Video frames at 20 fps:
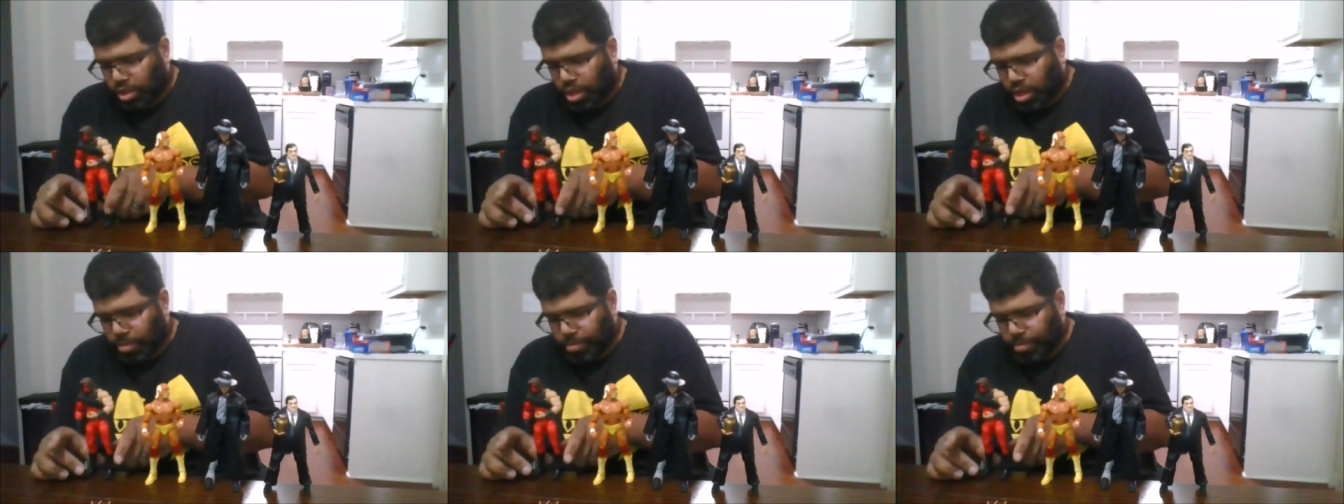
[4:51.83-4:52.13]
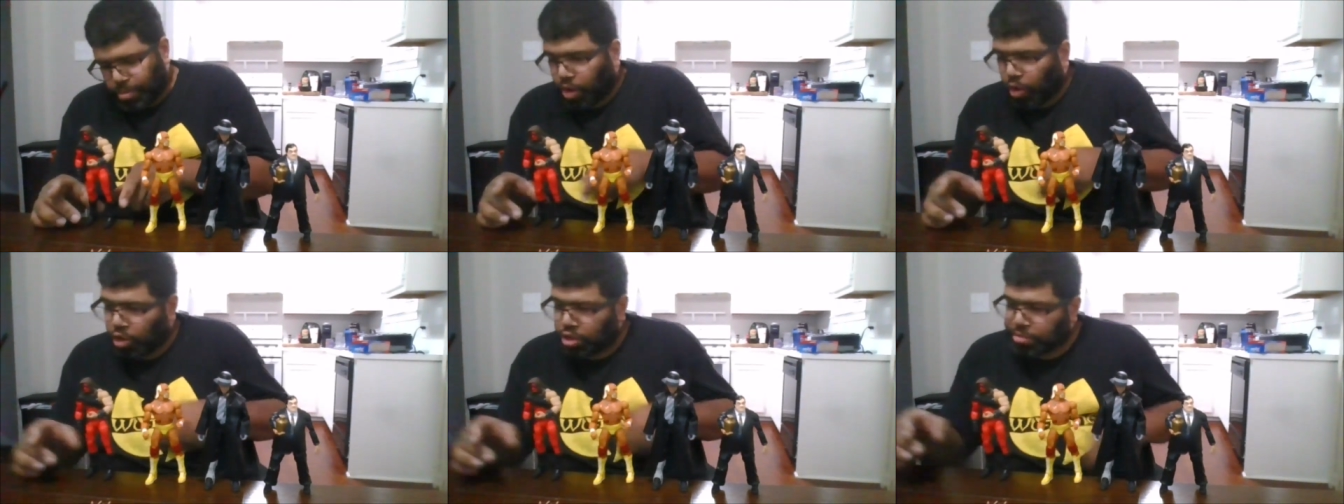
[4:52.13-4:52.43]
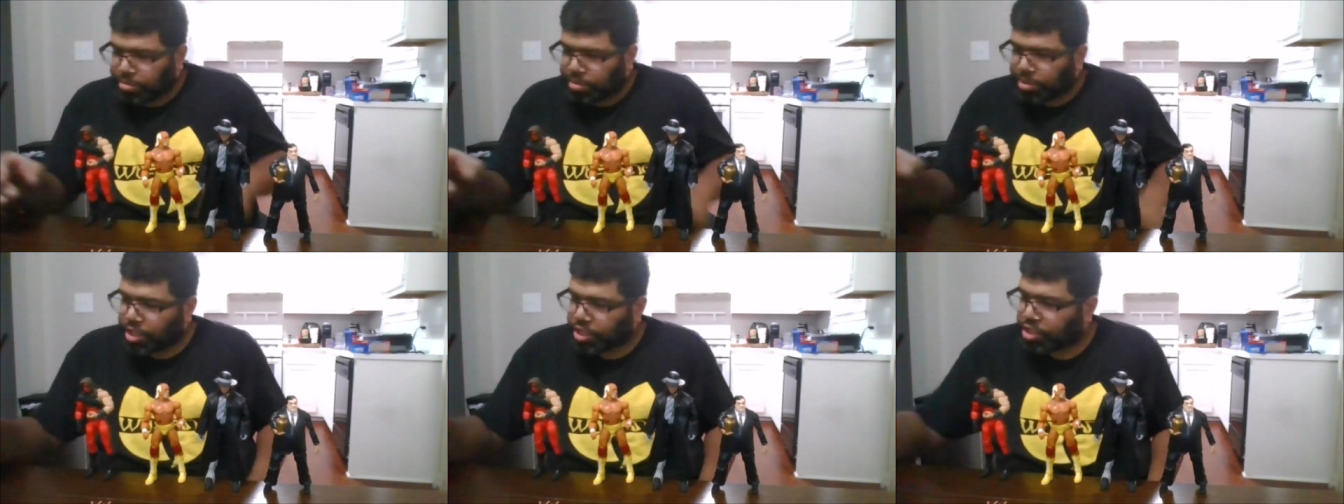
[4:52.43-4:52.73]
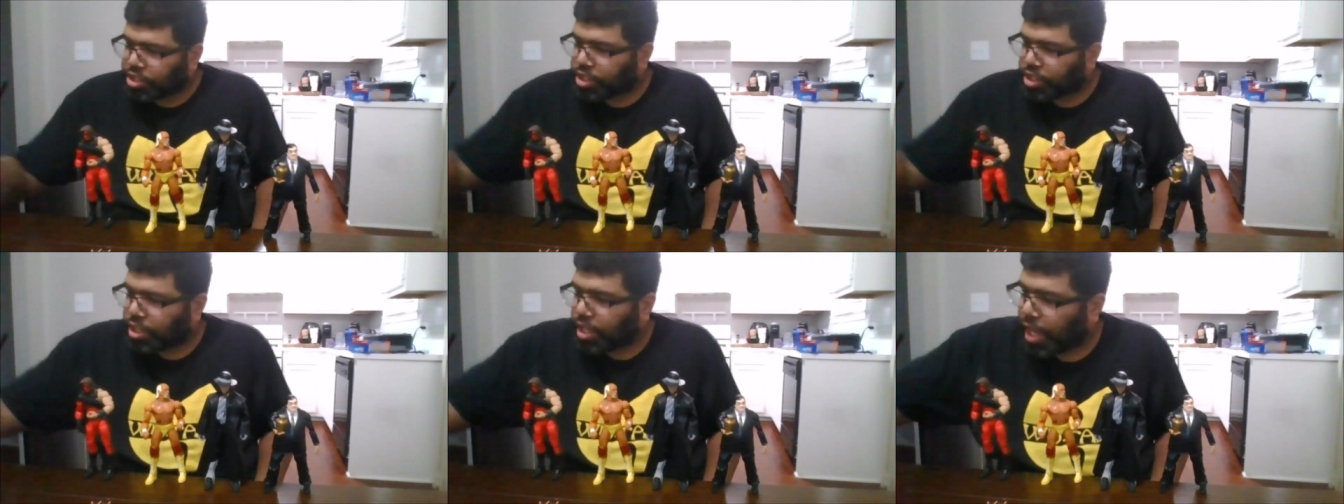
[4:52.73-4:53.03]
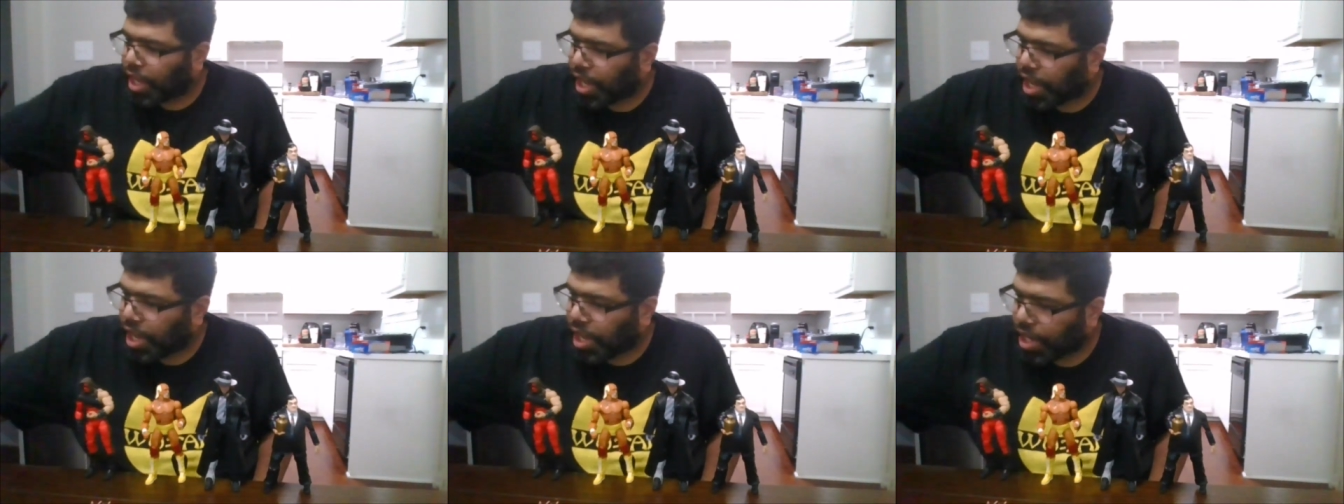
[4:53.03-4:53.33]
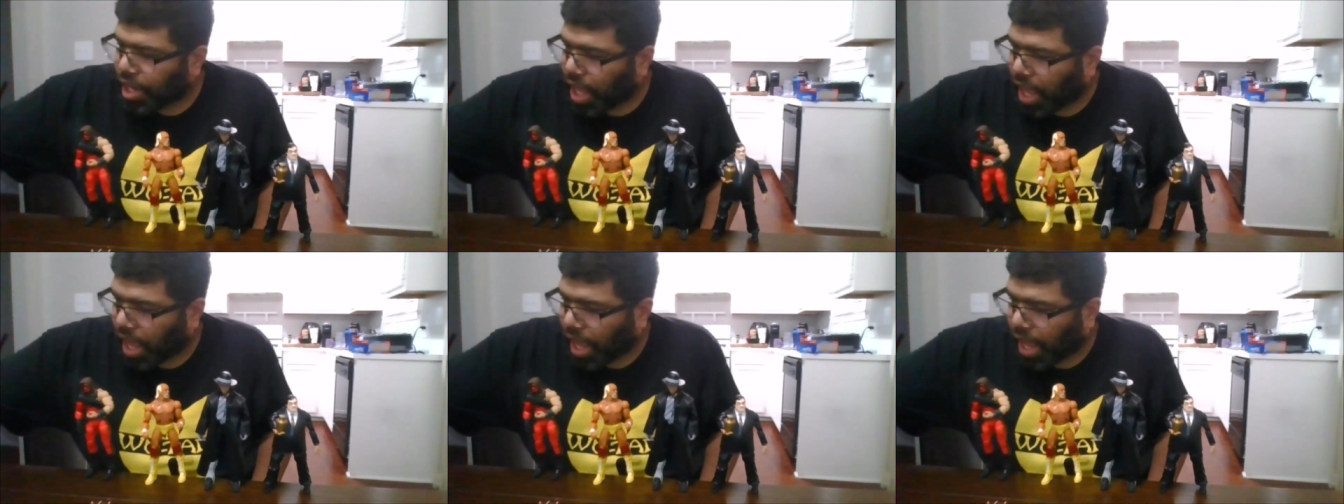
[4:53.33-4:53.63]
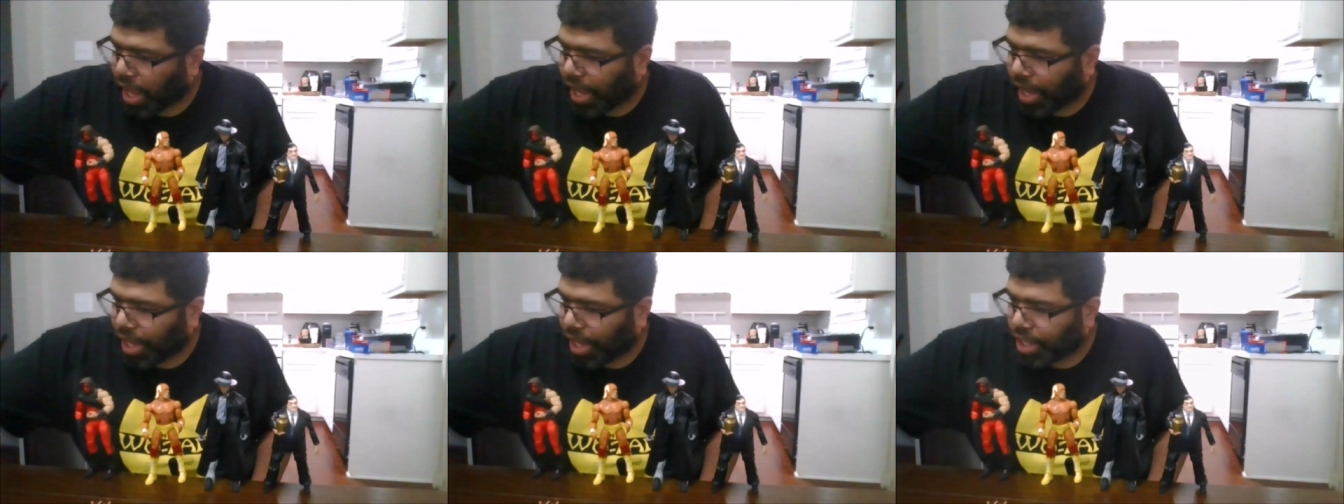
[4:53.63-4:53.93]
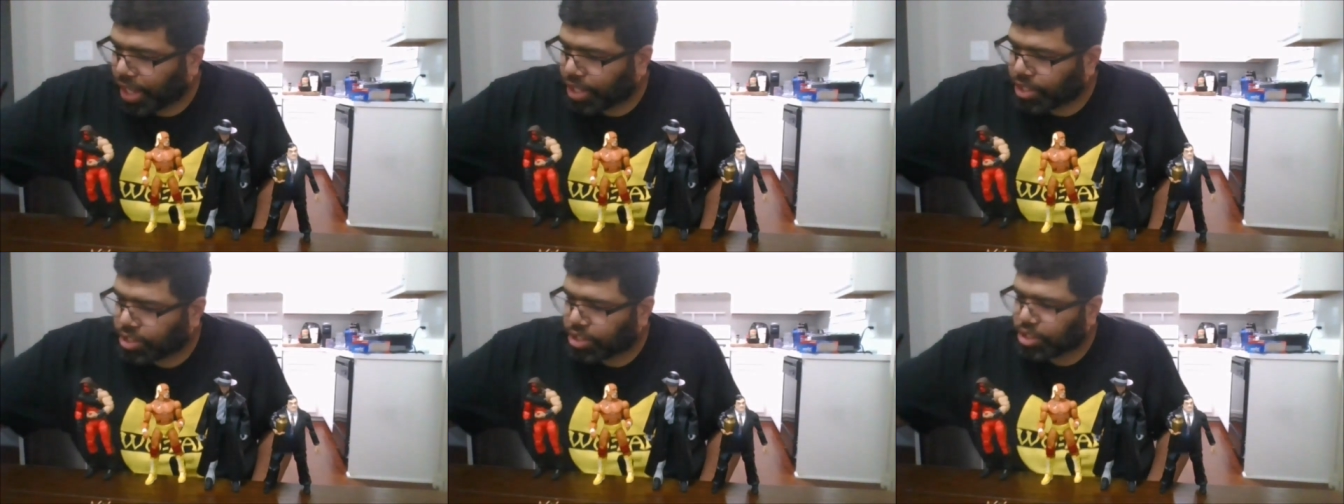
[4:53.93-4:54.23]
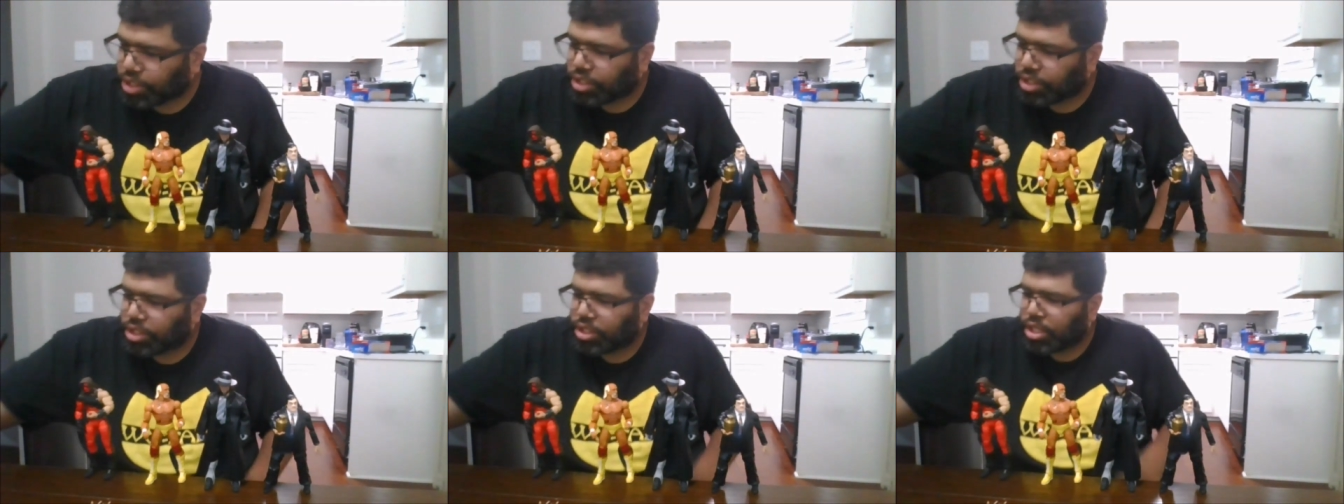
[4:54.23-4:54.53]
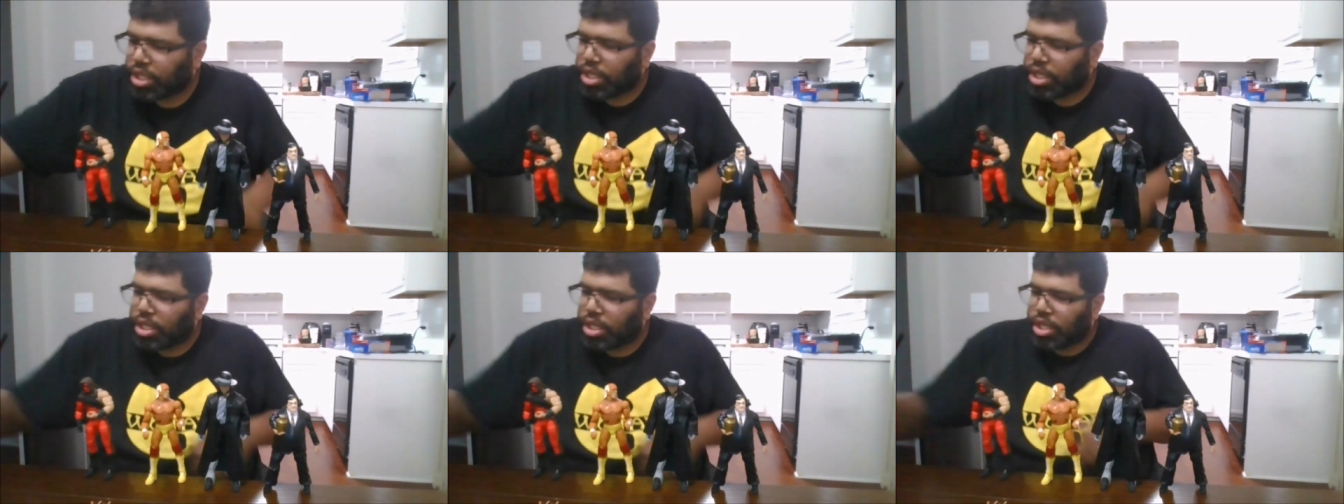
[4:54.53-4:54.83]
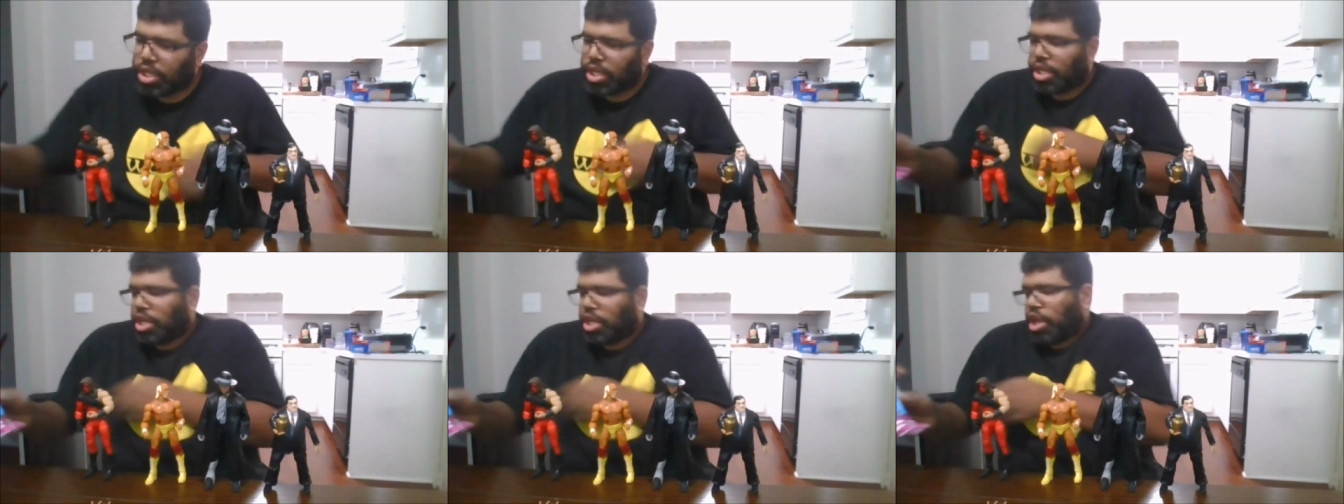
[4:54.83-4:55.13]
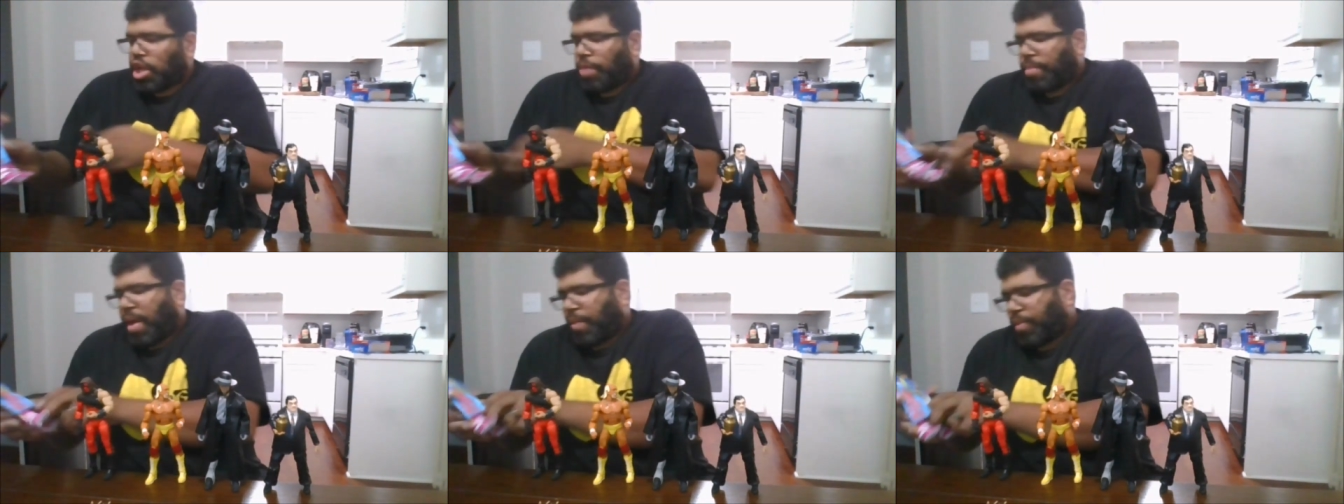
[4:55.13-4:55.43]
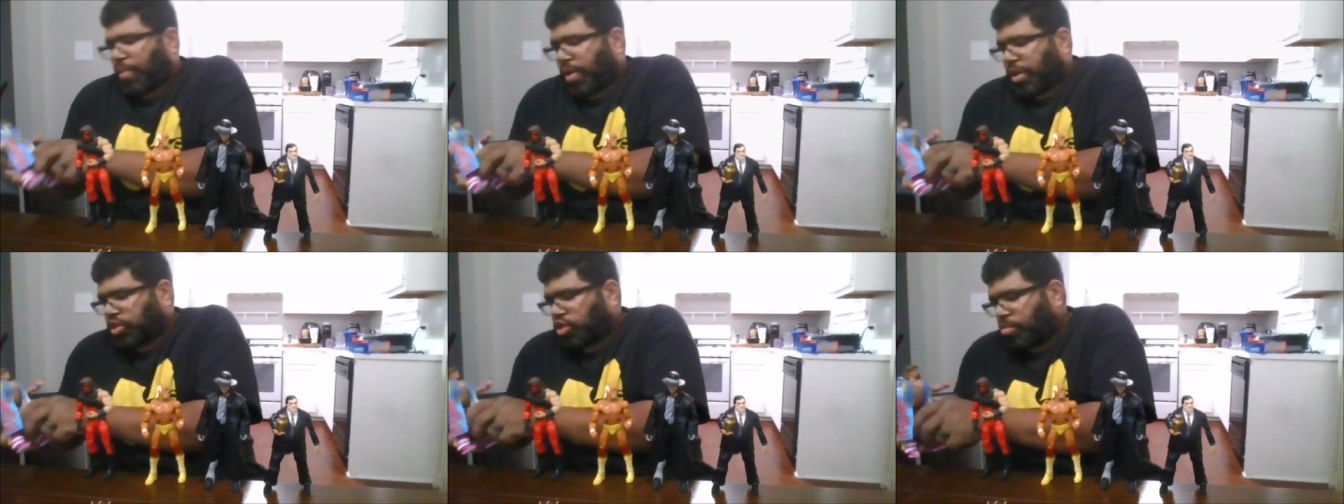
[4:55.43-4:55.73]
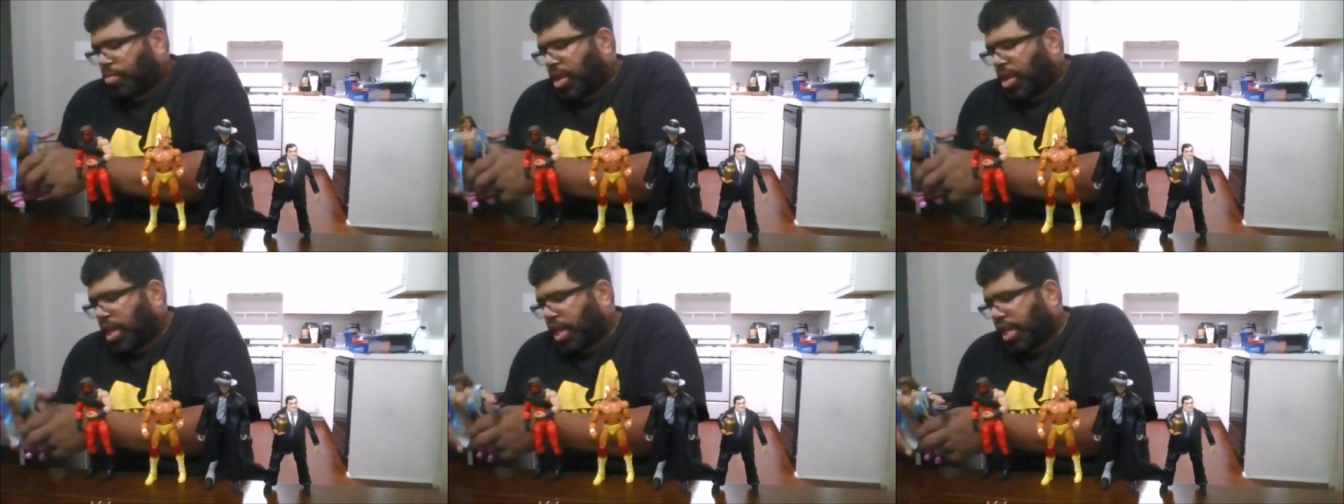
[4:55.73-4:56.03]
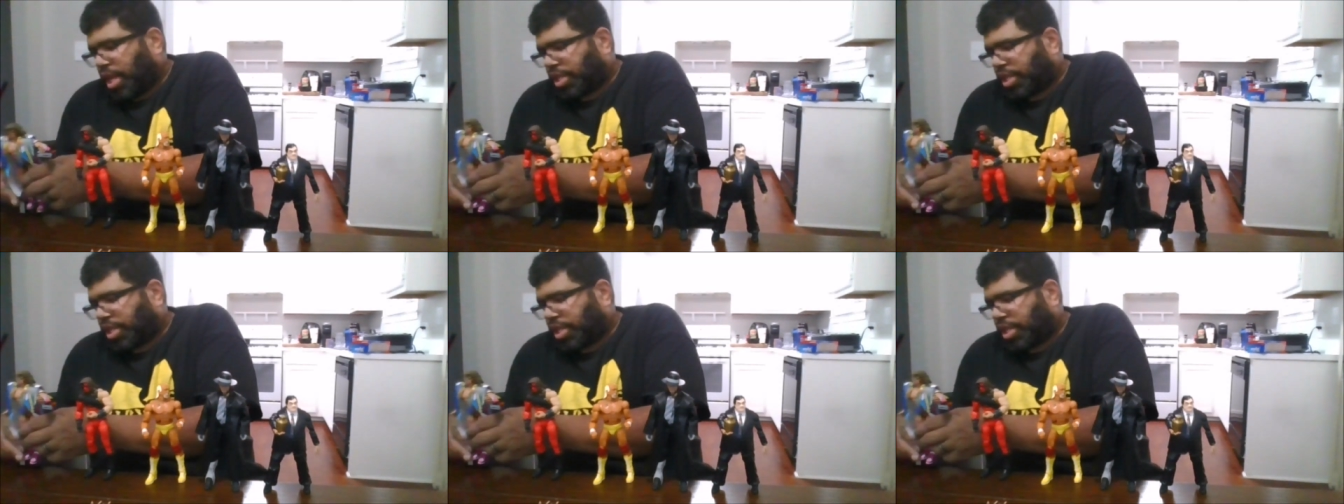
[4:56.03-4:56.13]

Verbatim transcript: definitely do recommend this set, well, the figure.